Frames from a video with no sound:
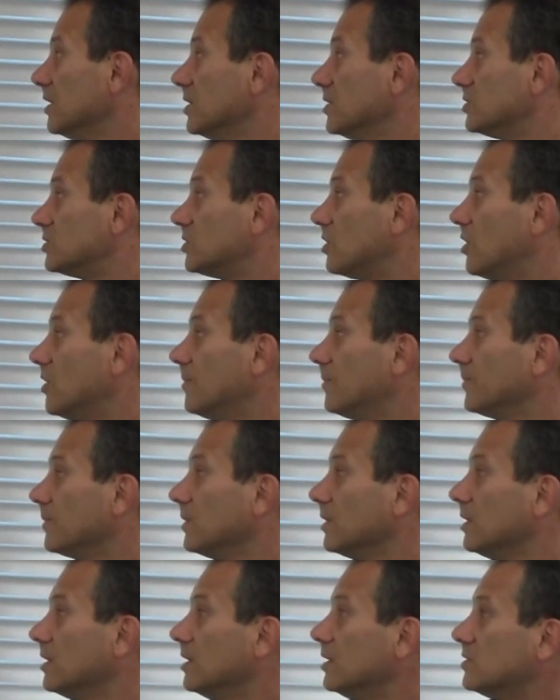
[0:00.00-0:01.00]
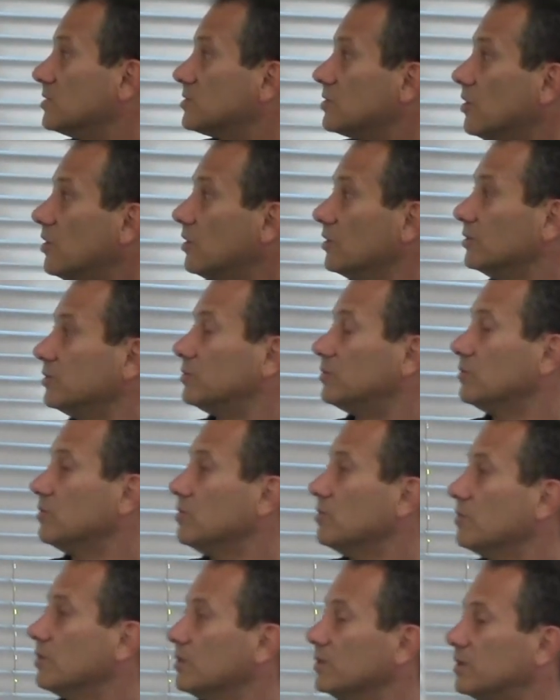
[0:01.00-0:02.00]
So
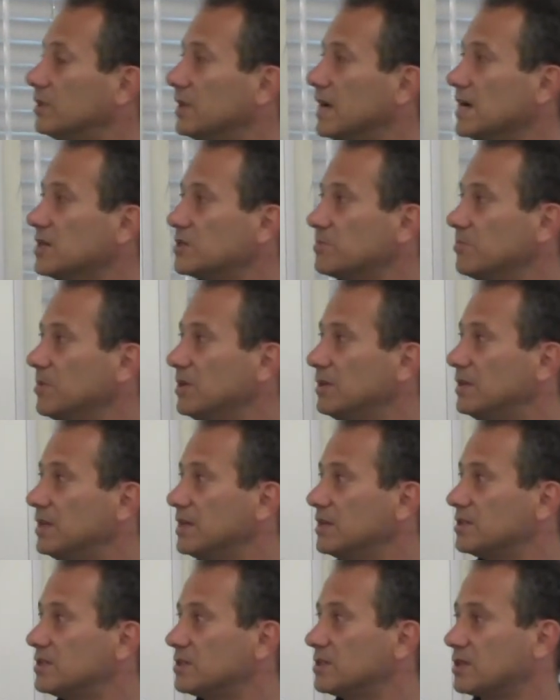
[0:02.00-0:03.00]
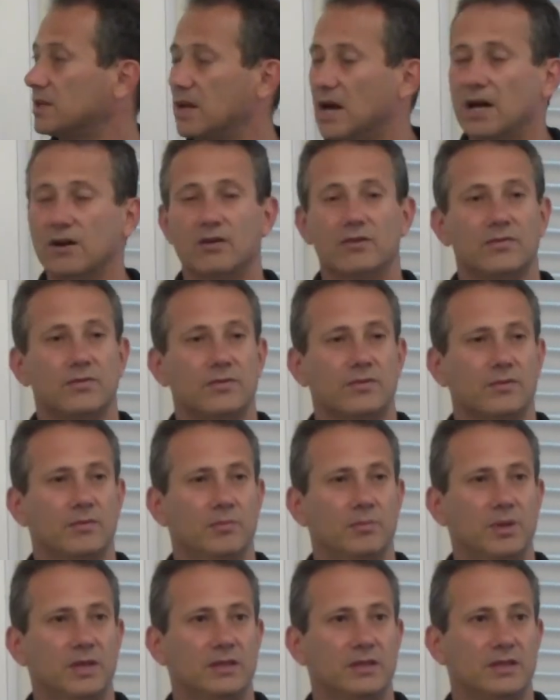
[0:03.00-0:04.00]
to transmit this kind of
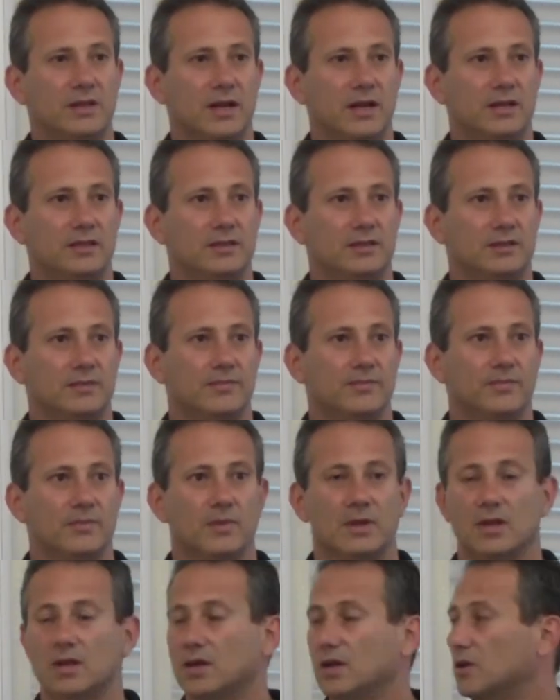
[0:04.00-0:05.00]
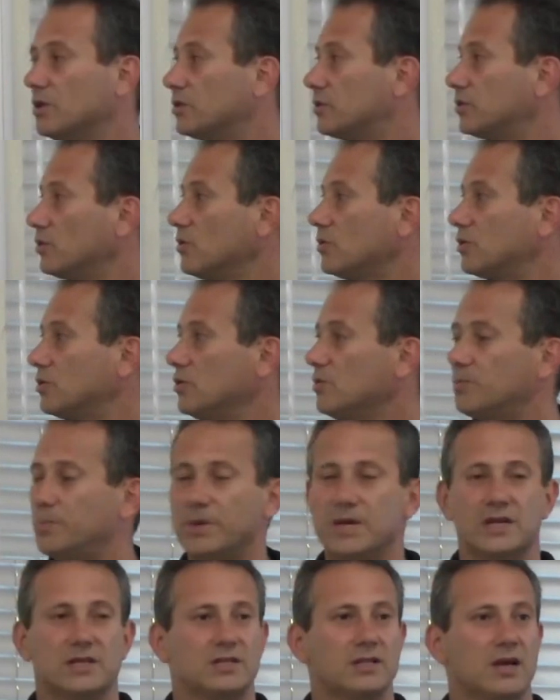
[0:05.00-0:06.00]
bit rate through
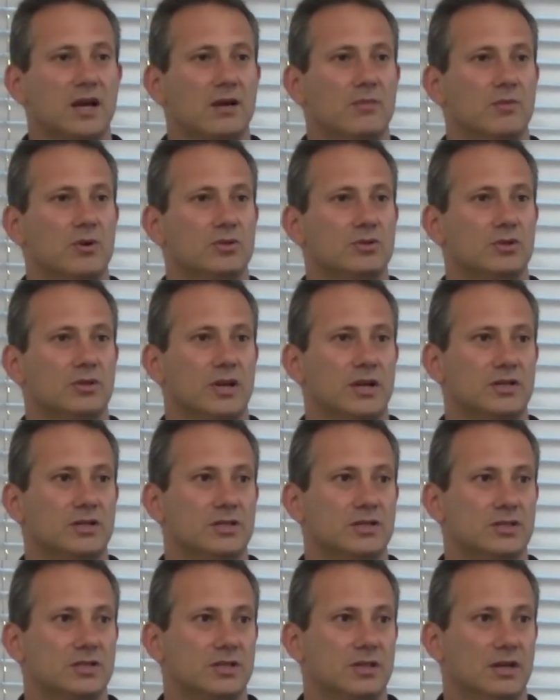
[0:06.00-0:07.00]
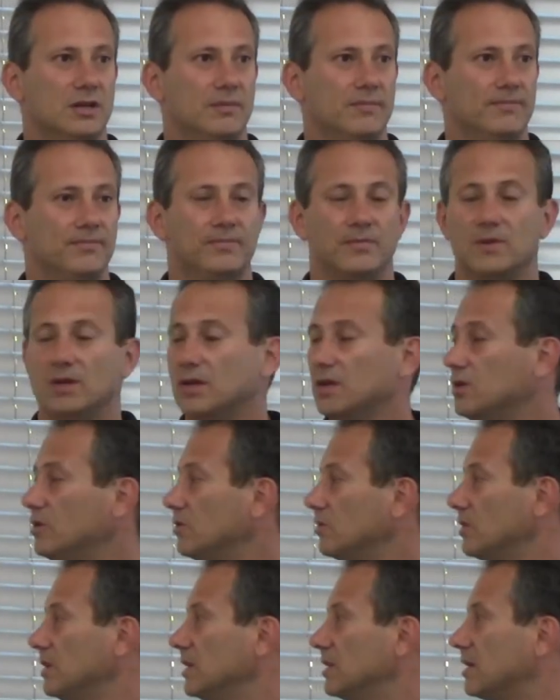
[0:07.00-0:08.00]
QPSK modulation scheme,
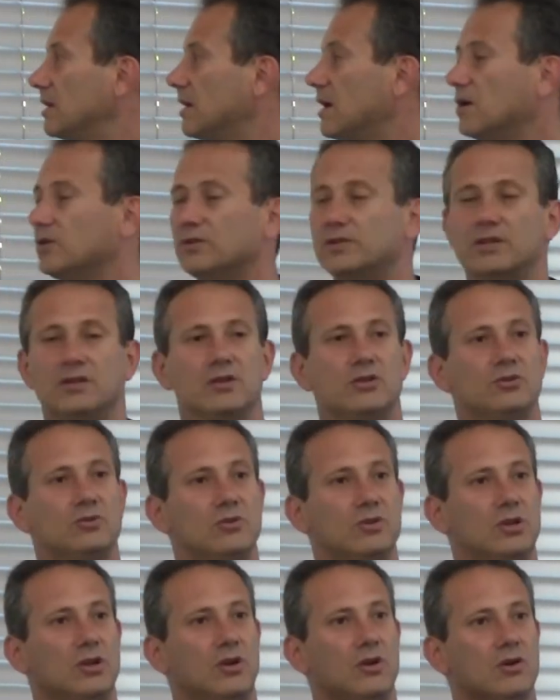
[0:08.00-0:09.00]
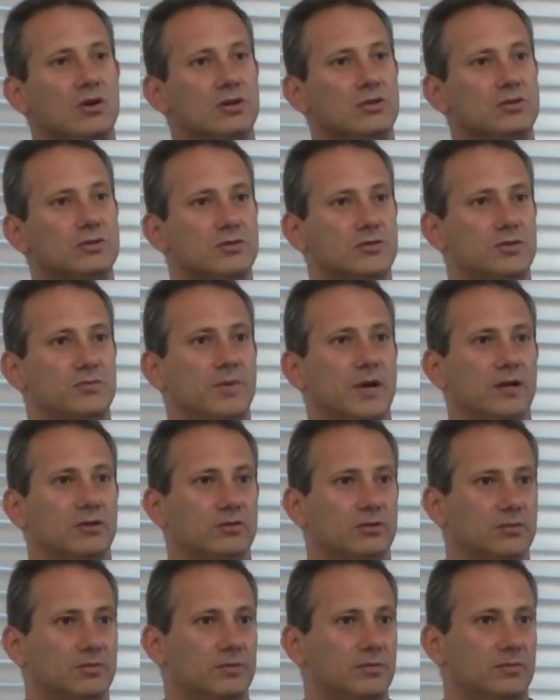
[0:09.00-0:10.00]
you need around 32 kilohertz of
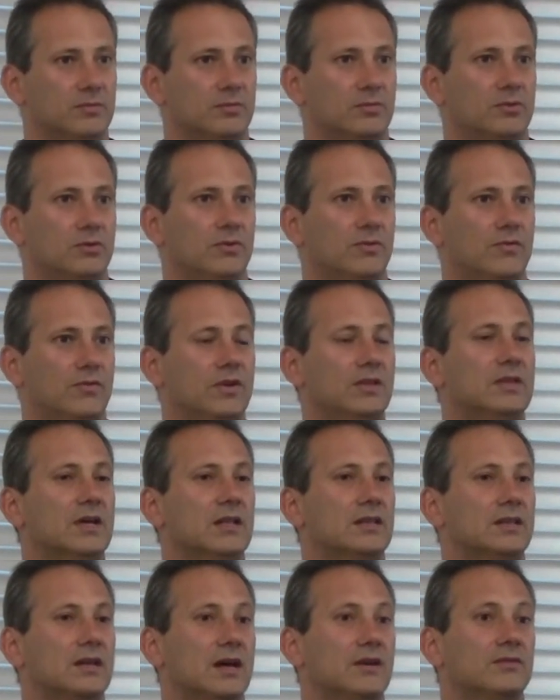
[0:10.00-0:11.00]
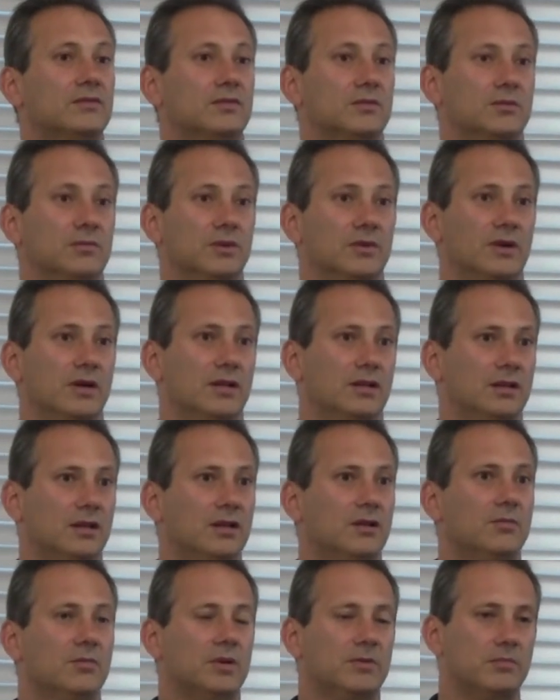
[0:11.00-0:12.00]
spectrum to fit that comfortably, right? A
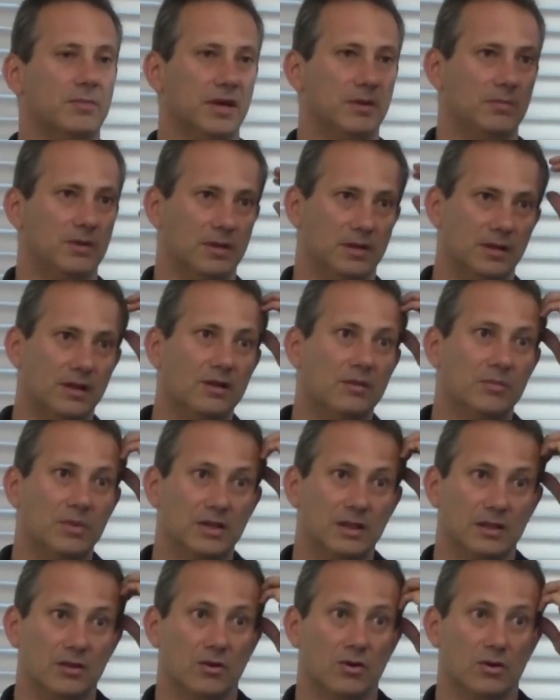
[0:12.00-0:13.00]
little bit, maybe a little bit